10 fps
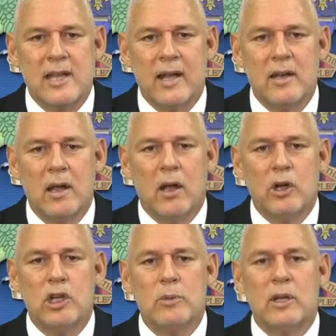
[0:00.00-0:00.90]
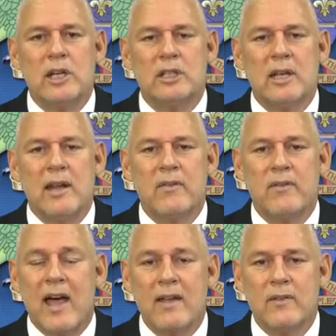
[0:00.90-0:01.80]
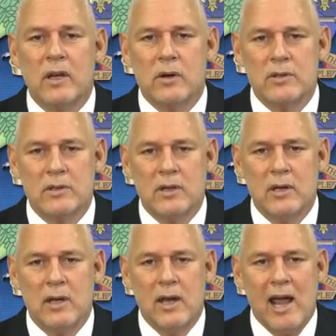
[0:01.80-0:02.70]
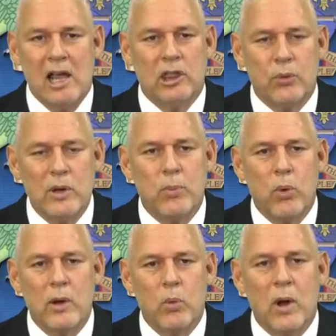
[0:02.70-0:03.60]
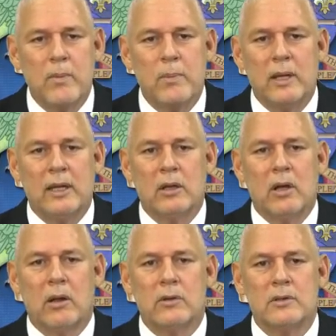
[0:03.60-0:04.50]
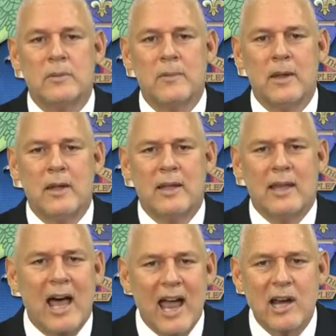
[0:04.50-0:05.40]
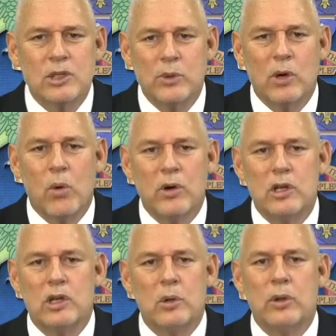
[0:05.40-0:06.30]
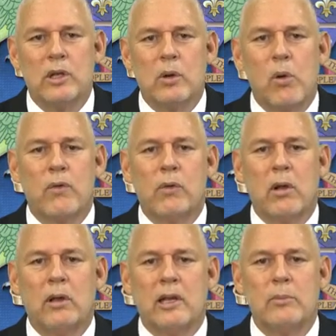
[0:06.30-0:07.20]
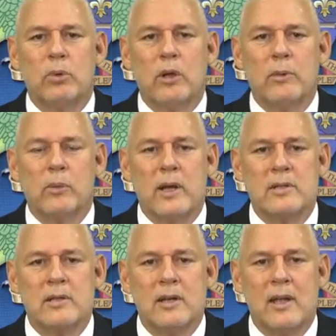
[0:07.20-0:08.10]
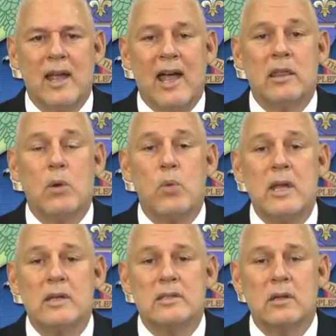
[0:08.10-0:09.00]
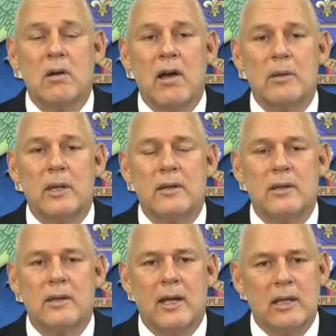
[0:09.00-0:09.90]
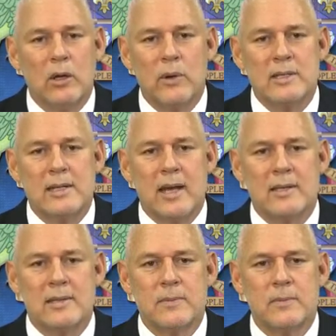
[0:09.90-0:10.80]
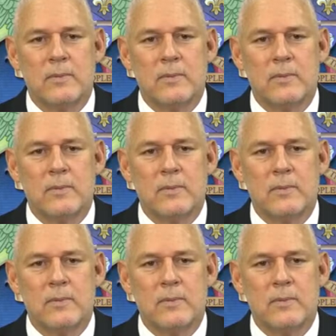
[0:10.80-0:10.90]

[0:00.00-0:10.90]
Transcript: debt accumulation in 5 years, at $3.1 billion, the highest recorded youth and overall unemployment rates, and the weakest economy in the OECS.